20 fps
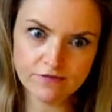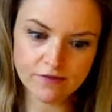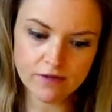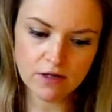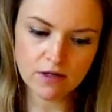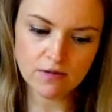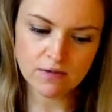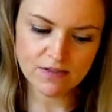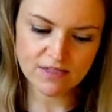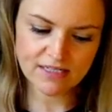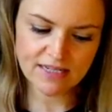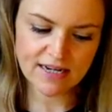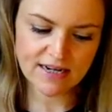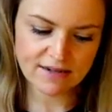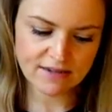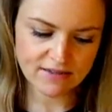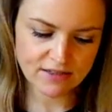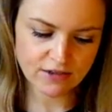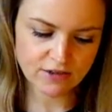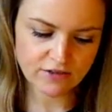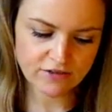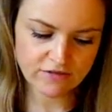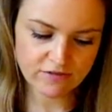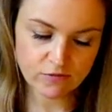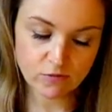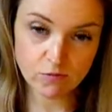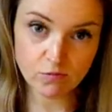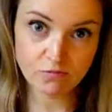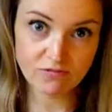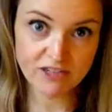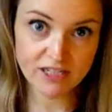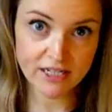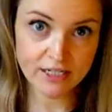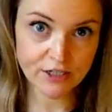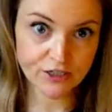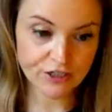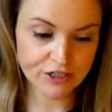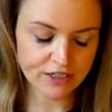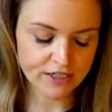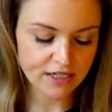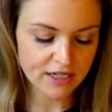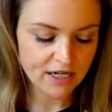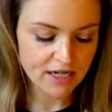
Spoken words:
for the whole set, so it's pretty good.